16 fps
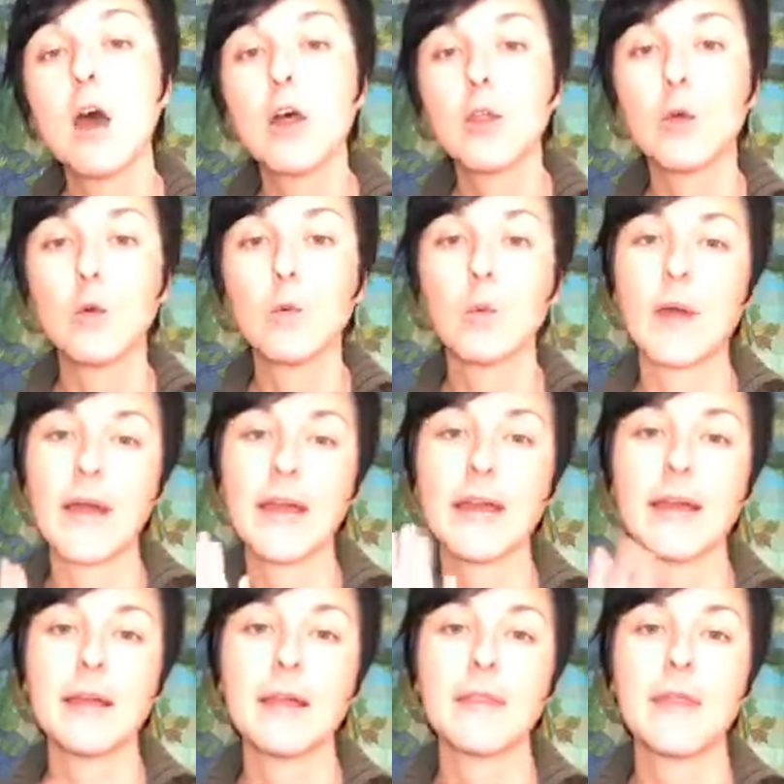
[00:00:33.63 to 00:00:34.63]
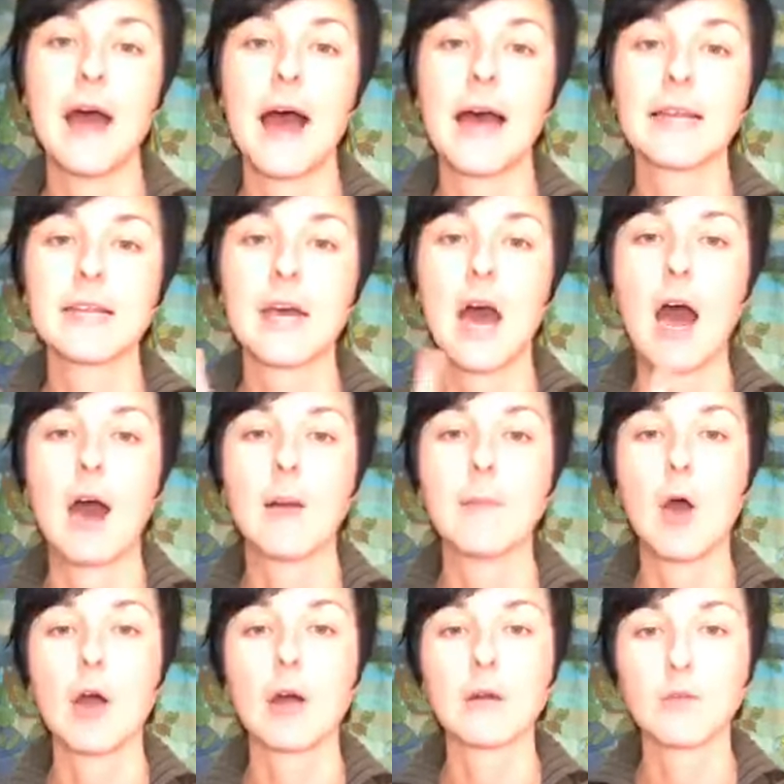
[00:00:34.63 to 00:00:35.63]
the way that
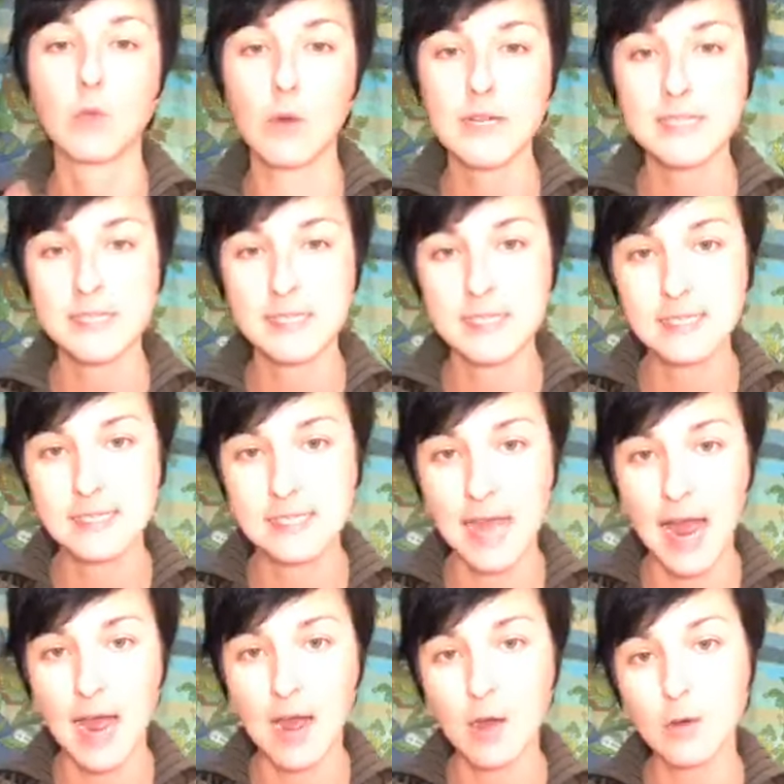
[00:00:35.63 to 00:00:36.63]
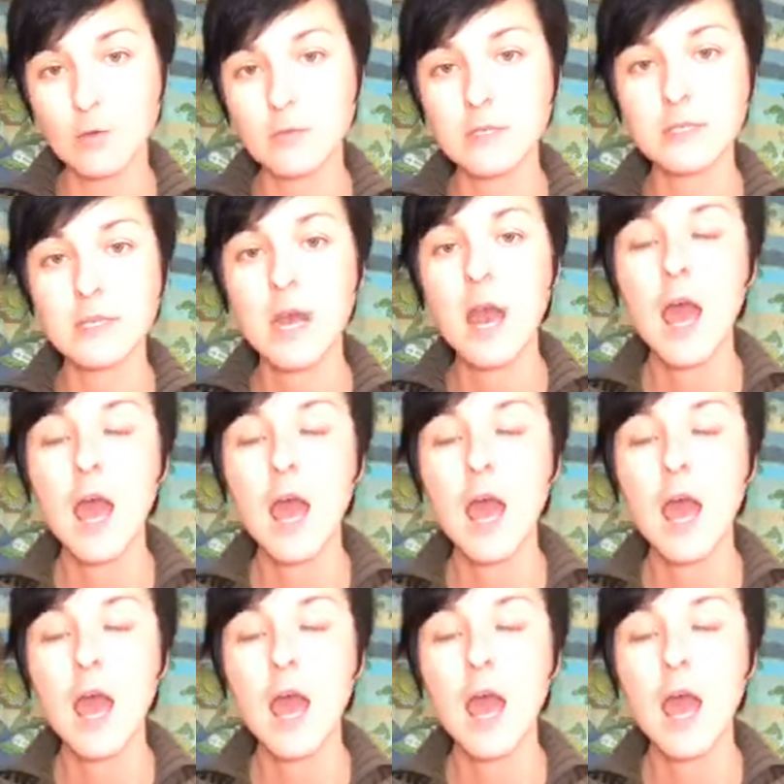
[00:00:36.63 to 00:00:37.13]
our voices sound,